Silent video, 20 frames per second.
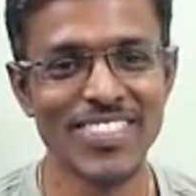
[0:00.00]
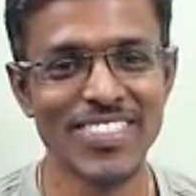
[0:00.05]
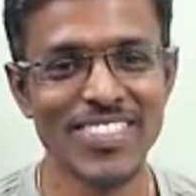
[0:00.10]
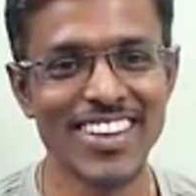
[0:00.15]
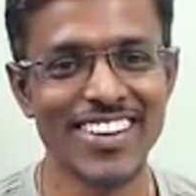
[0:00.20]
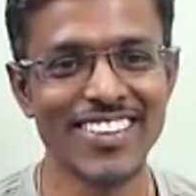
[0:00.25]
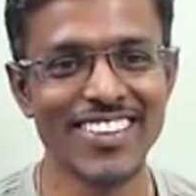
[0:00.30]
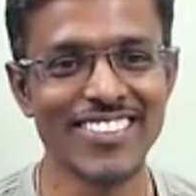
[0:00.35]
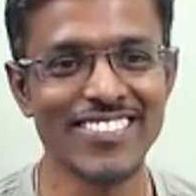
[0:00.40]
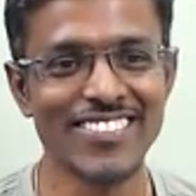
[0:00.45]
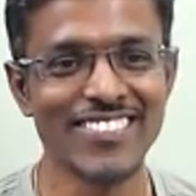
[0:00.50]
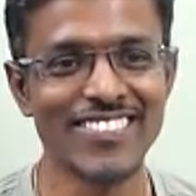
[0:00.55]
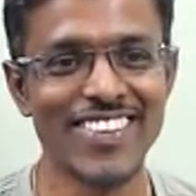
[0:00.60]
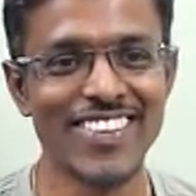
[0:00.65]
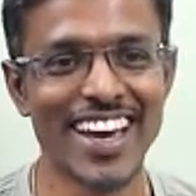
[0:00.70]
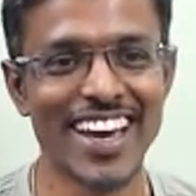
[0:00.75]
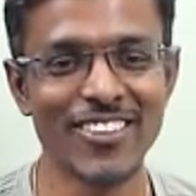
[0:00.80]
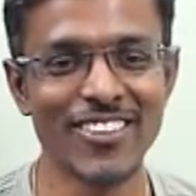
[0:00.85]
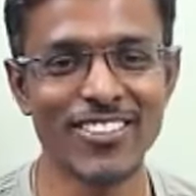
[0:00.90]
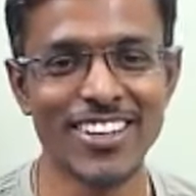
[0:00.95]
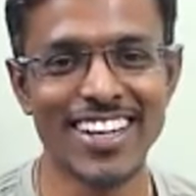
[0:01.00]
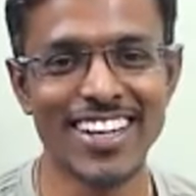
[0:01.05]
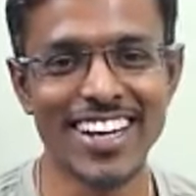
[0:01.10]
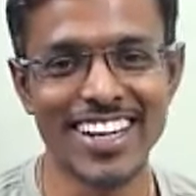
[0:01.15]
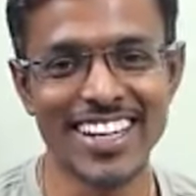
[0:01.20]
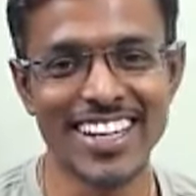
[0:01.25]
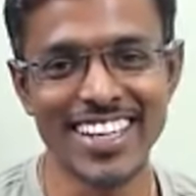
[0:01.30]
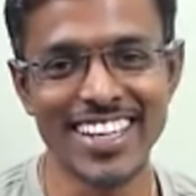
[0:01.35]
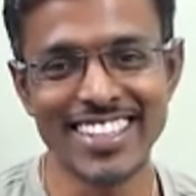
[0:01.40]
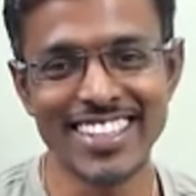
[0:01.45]
where I would
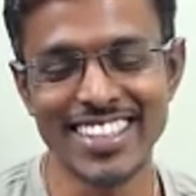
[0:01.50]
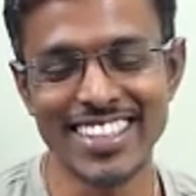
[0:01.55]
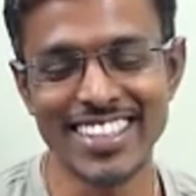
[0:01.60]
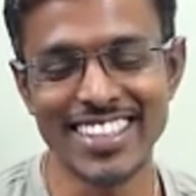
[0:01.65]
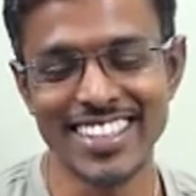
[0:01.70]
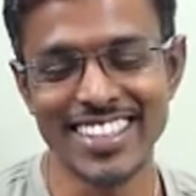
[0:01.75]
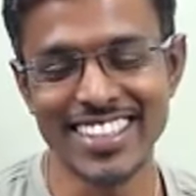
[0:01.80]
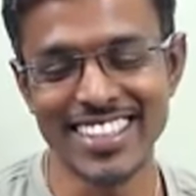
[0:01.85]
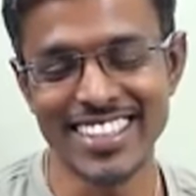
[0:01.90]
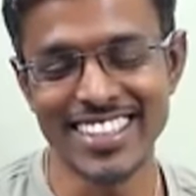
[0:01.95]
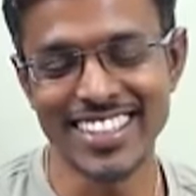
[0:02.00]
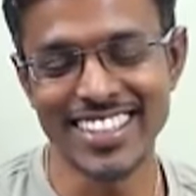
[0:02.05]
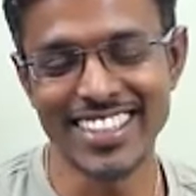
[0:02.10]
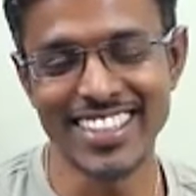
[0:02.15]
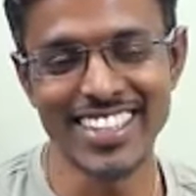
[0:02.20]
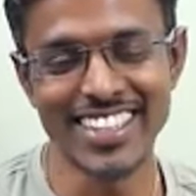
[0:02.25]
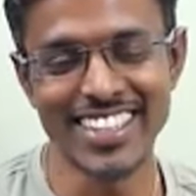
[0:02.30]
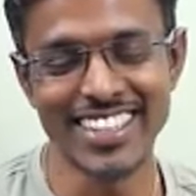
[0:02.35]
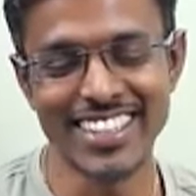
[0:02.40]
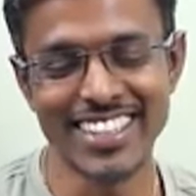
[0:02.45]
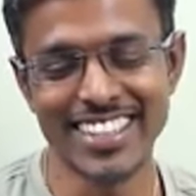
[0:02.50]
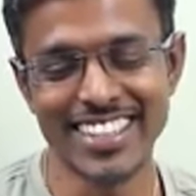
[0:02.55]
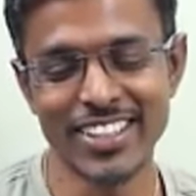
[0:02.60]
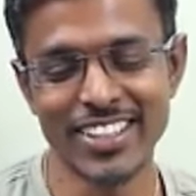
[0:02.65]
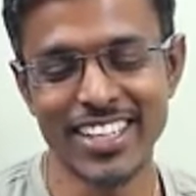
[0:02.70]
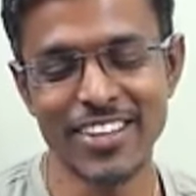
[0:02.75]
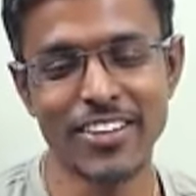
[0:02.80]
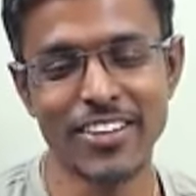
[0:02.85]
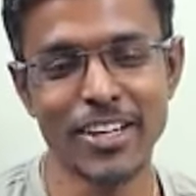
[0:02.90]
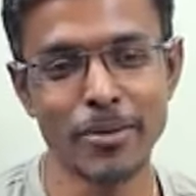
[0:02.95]

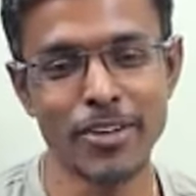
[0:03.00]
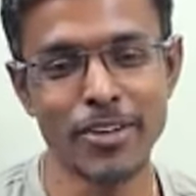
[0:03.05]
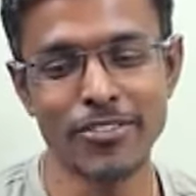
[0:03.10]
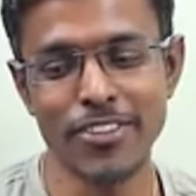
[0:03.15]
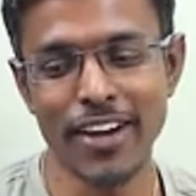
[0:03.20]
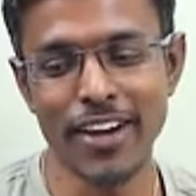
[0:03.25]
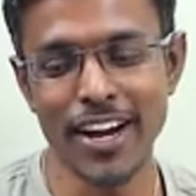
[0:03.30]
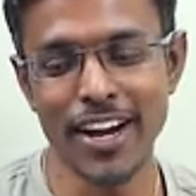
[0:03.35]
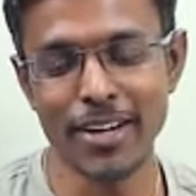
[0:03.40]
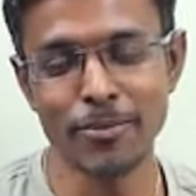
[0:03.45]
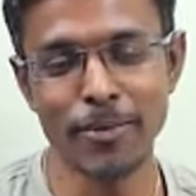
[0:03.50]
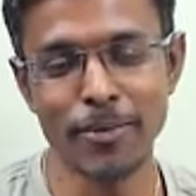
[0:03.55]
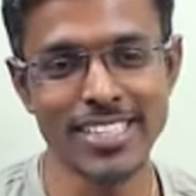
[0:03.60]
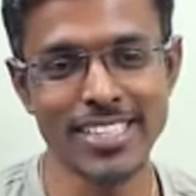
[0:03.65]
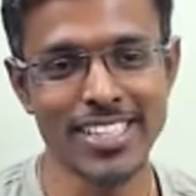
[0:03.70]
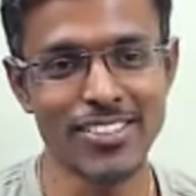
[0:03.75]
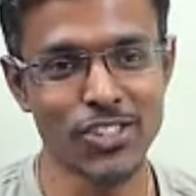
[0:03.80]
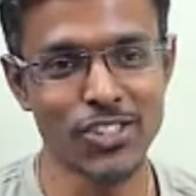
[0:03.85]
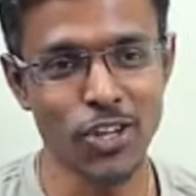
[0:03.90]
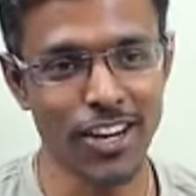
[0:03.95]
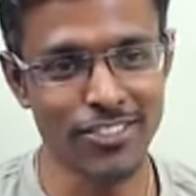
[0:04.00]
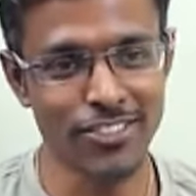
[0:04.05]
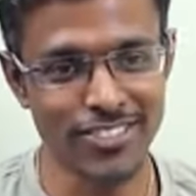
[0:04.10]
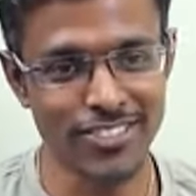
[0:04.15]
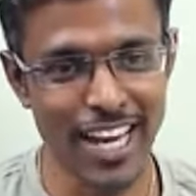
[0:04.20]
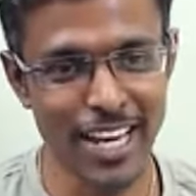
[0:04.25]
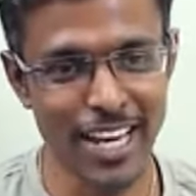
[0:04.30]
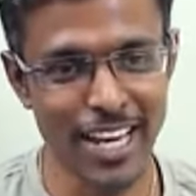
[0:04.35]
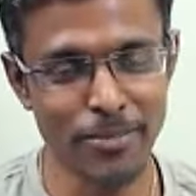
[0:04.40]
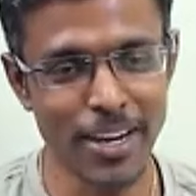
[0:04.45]
inevitably find myself short of
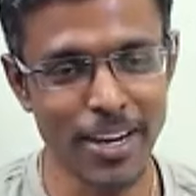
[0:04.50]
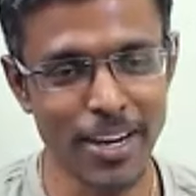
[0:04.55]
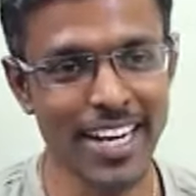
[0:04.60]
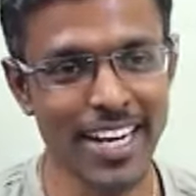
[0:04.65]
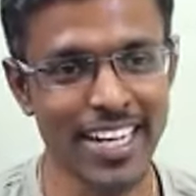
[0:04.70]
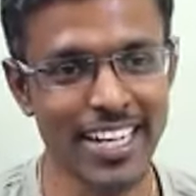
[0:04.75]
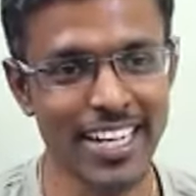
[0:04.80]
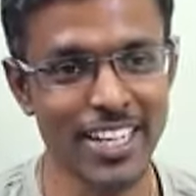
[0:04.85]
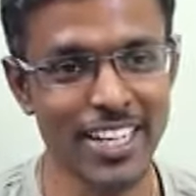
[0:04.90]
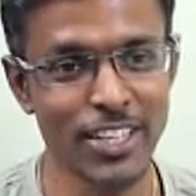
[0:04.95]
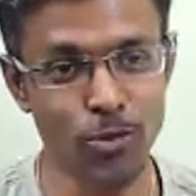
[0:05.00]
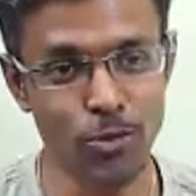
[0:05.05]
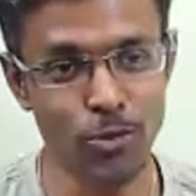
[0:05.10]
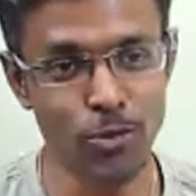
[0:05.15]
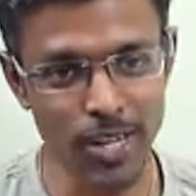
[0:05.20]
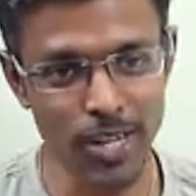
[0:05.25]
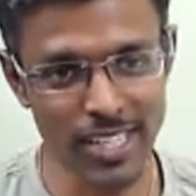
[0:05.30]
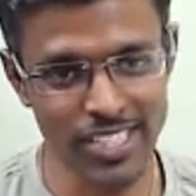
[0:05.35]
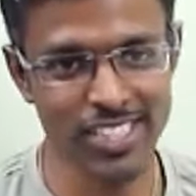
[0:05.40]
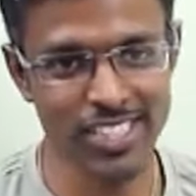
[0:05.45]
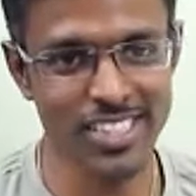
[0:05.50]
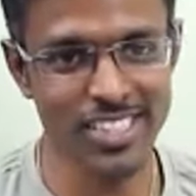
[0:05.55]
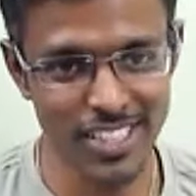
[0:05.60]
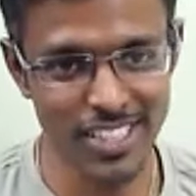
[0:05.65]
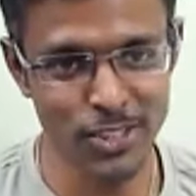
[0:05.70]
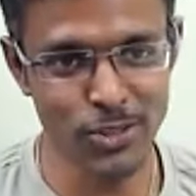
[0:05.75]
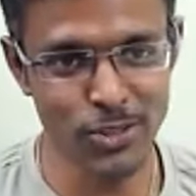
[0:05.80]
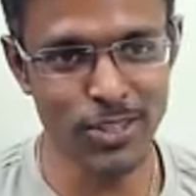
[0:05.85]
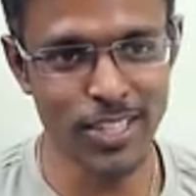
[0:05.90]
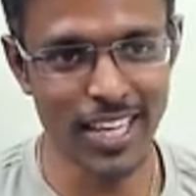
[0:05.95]
time and I need to rush
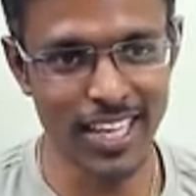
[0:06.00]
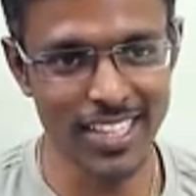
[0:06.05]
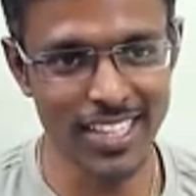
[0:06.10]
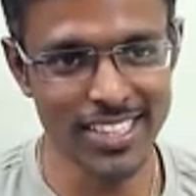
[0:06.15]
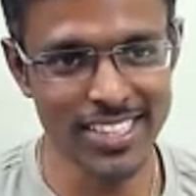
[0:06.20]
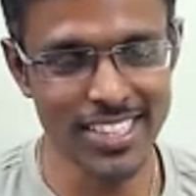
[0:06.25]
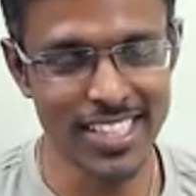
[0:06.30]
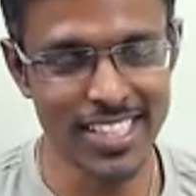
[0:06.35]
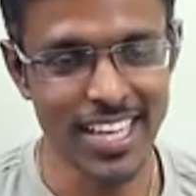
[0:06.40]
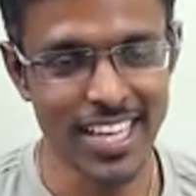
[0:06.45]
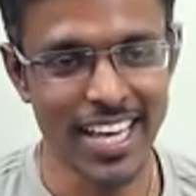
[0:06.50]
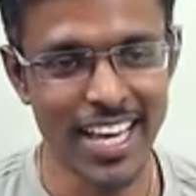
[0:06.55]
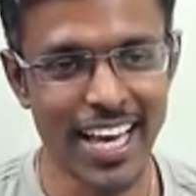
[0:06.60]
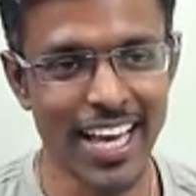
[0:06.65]
into things.